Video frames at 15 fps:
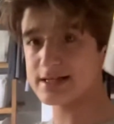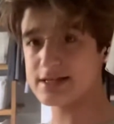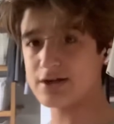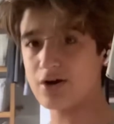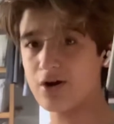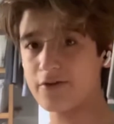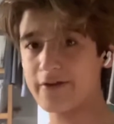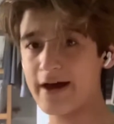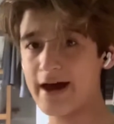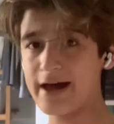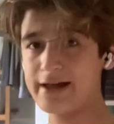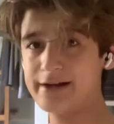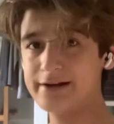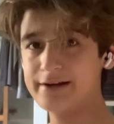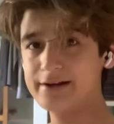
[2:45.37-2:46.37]
and all
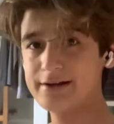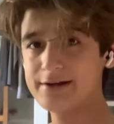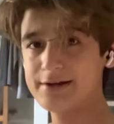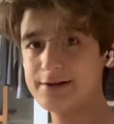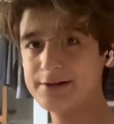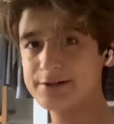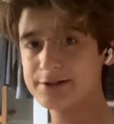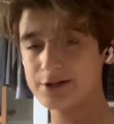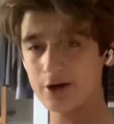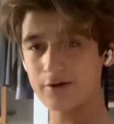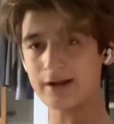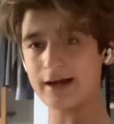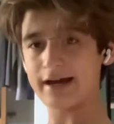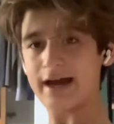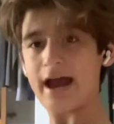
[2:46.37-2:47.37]
that.
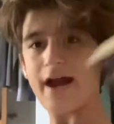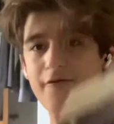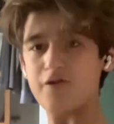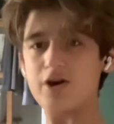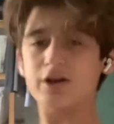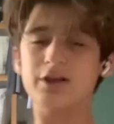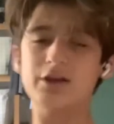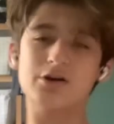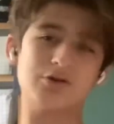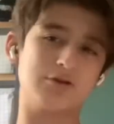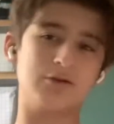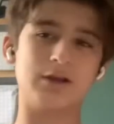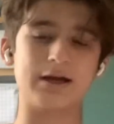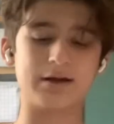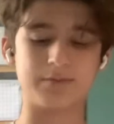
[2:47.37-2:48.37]
So, like, every little,
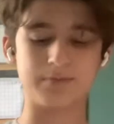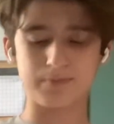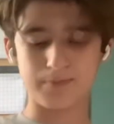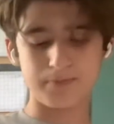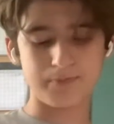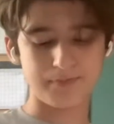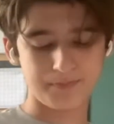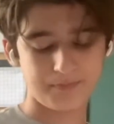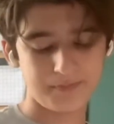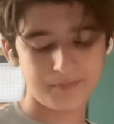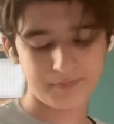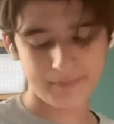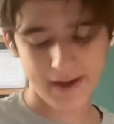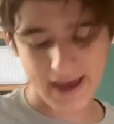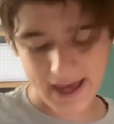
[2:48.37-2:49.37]
like,
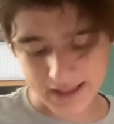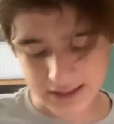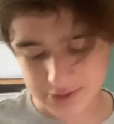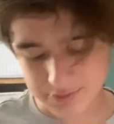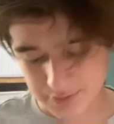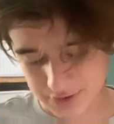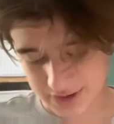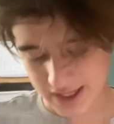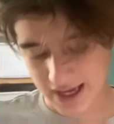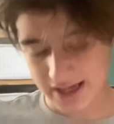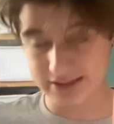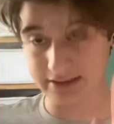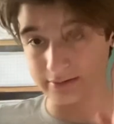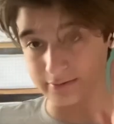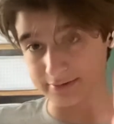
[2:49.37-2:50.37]
bang this book
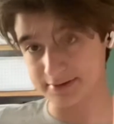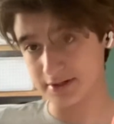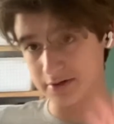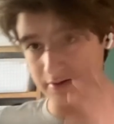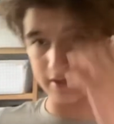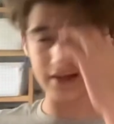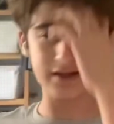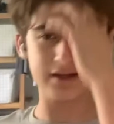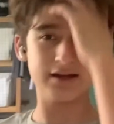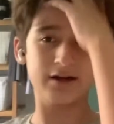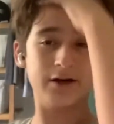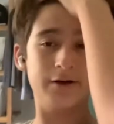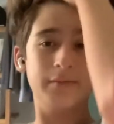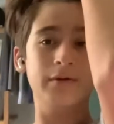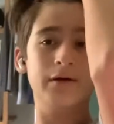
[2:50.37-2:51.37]
takes, it'll soak in.
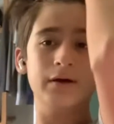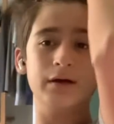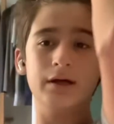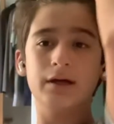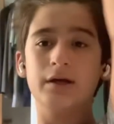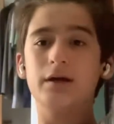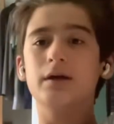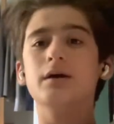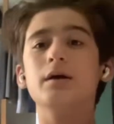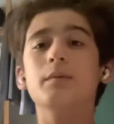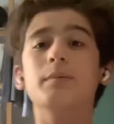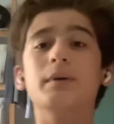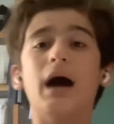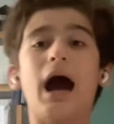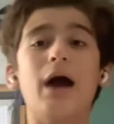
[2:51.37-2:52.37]

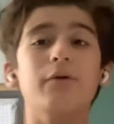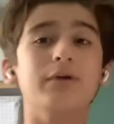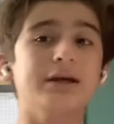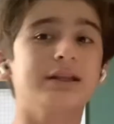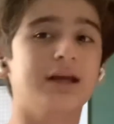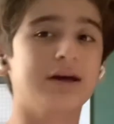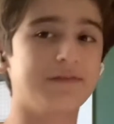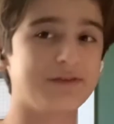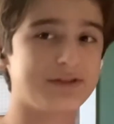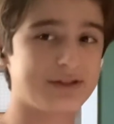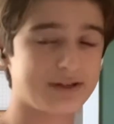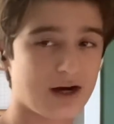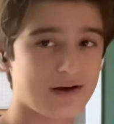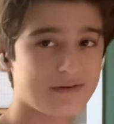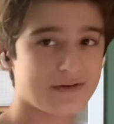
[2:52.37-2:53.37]
But I really love these
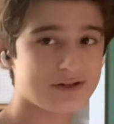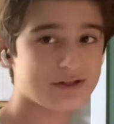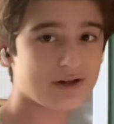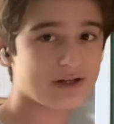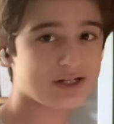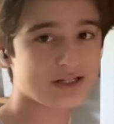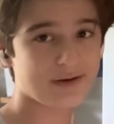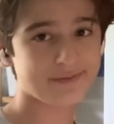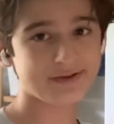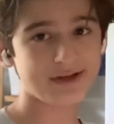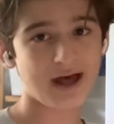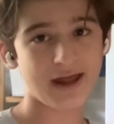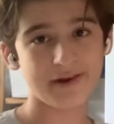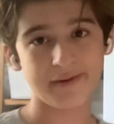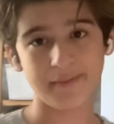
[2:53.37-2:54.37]
covers, so I'm
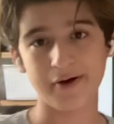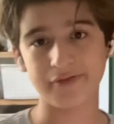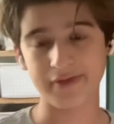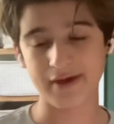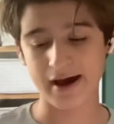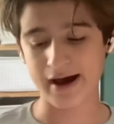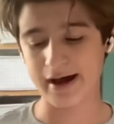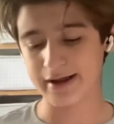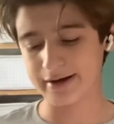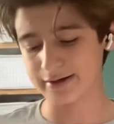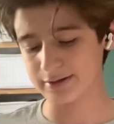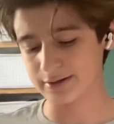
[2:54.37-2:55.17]
sad about that.